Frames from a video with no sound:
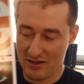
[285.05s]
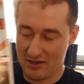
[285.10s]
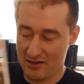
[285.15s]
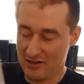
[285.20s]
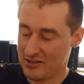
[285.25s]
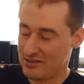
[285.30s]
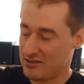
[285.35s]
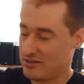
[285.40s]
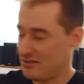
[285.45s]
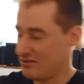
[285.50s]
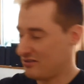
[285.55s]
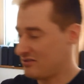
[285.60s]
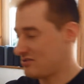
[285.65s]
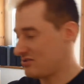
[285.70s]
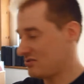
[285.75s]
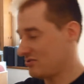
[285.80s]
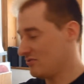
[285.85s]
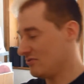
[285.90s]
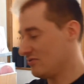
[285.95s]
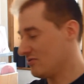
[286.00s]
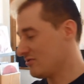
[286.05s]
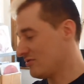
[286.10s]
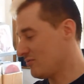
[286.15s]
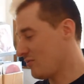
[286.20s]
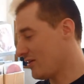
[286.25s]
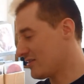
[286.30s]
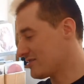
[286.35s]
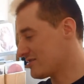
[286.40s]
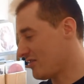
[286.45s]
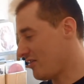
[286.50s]
listened to
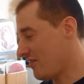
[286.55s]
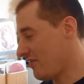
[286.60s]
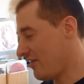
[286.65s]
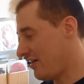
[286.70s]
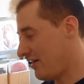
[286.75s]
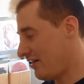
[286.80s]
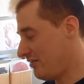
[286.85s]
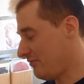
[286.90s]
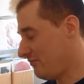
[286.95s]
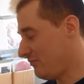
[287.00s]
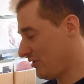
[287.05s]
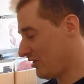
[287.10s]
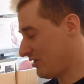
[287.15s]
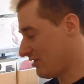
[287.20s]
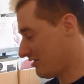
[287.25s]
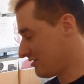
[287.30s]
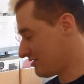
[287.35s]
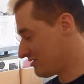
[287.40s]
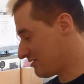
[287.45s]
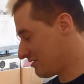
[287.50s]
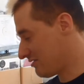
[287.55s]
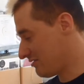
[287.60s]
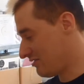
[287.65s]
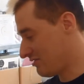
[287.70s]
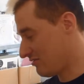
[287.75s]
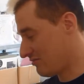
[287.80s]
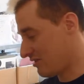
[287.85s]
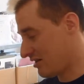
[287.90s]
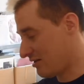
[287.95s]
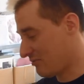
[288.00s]
what is on there, because, you
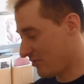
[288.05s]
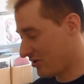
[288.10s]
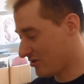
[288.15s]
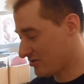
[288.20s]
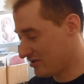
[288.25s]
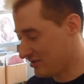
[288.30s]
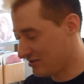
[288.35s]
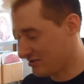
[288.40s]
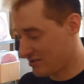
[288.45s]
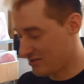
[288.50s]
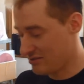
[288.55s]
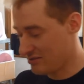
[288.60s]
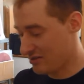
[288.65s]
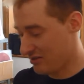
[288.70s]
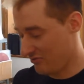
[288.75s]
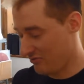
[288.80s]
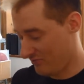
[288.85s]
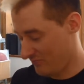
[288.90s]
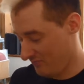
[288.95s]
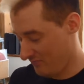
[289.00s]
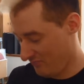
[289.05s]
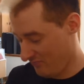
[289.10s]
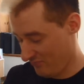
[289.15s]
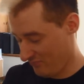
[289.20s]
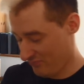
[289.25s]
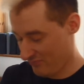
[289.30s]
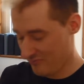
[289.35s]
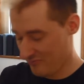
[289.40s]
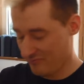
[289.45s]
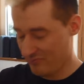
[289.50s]
know, unboxings and stuff.
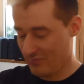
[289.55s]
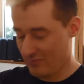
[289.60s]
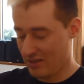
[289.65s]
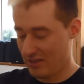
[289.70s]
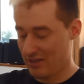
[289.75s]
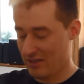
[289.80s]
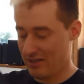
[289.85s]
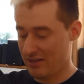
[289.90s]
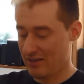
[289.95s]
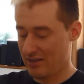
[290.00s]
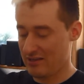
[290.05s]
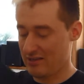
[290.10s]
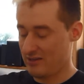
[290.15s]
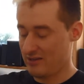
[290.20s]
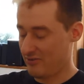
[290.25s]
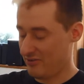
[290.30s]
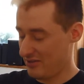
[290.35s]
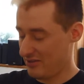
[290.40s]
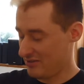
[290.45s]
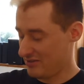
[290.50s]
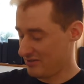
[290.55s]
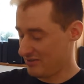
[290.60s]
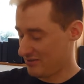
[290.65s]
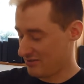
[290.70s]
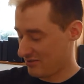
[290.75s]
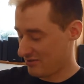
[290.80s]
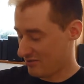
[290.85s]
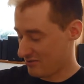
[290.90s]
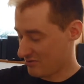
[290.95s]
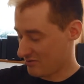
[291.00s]
And here
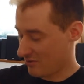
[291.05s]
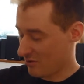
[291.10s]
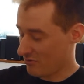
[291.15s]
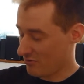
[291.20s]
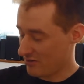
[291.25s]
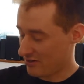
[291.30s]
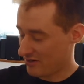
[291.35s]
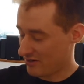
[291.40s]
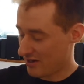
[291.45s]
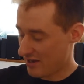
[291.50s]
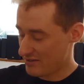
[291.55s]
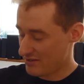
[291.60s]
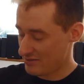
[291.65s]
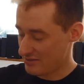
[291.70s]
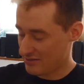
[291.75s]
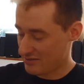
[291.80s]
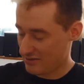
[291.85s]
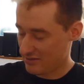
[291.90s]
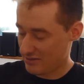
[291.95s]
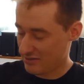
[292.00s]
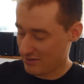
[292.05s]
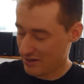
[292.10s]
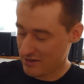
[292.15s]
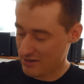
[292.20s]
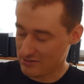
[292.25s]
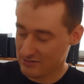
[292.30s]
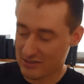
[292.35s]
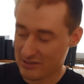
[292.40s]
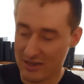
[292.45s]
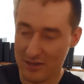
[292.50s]
is also, oh, a nice
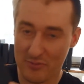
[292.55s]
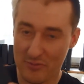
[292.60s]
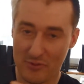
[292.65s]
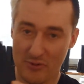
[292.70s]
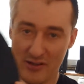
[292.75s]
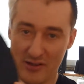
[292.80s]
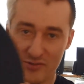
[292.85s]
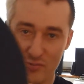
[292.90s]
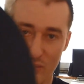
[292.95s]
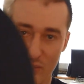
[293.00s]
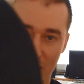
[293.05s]
typo as